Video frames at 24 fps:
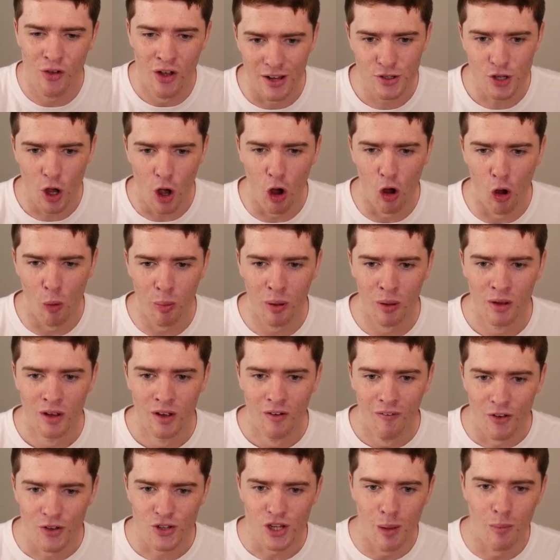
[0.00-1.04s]
Let's hope
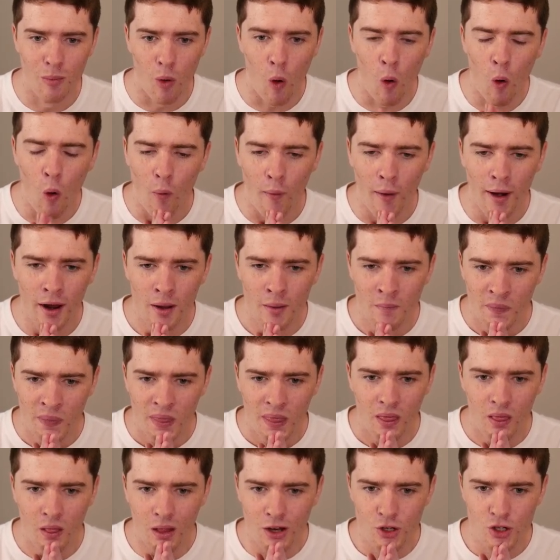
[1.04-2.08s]
with some aura
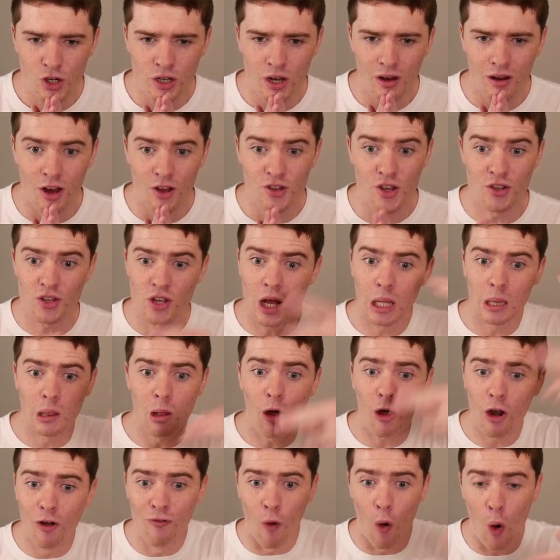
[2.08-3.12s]
legendaries. There's a
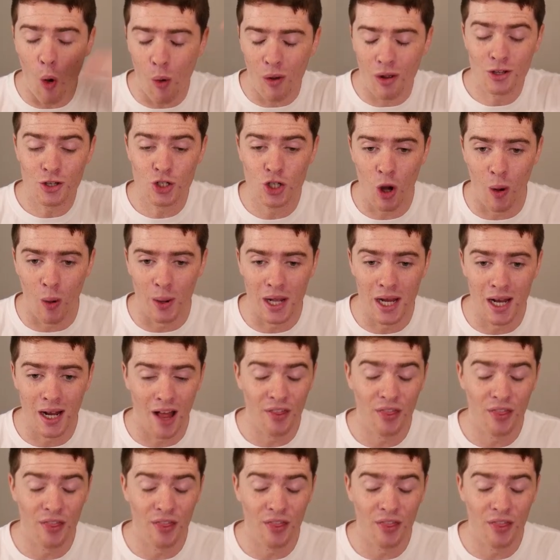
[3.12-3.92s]
lot of auras shown here.